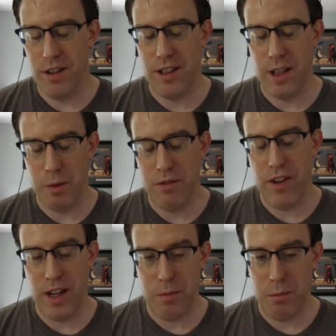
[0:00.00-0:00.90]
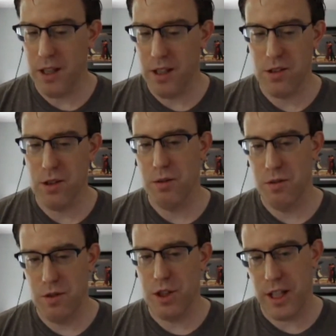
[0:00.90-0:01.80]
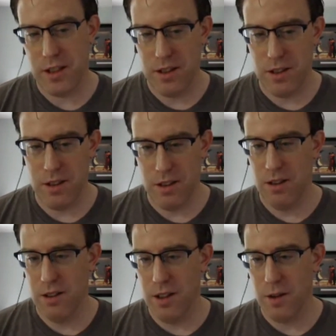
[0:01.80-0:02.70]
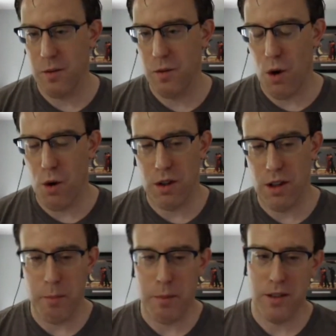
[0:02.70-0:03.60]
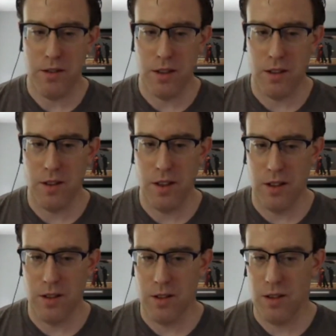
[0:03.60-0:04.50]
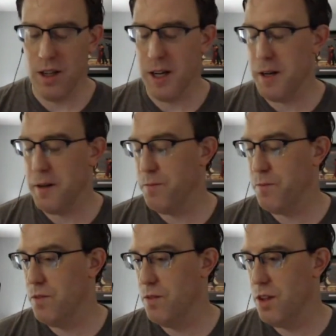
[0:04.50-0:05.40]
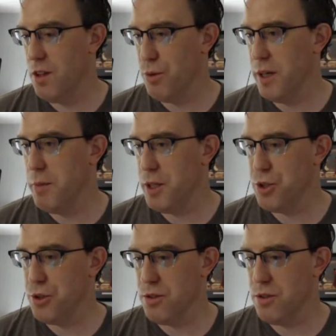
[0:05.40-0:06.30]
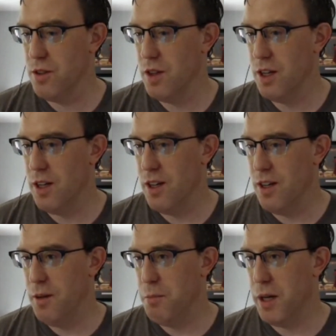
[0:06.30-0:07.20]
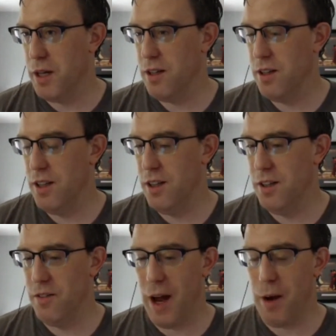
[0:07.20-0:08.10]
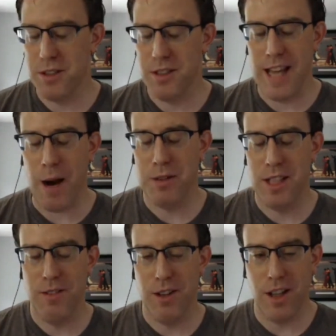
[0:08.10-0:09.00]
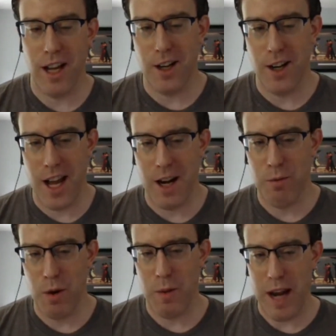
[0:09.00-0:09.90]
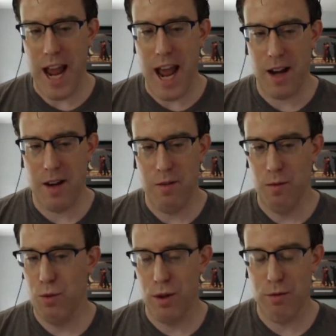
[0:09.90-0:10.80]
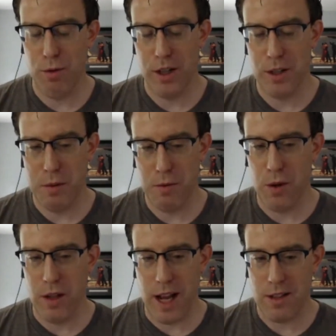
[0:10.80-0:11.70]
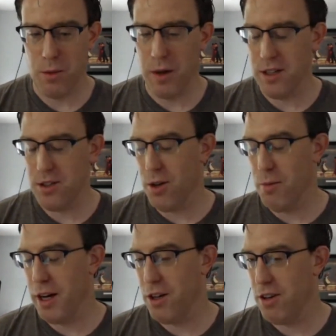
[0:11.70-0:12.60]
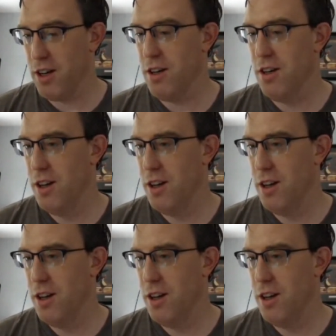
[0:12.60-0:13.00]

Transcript: that they would fit because you would check hole alignments and the 3-dimensionals. But that was even a light year ahead of what we had 3 or 4 years before that. So when I started my career,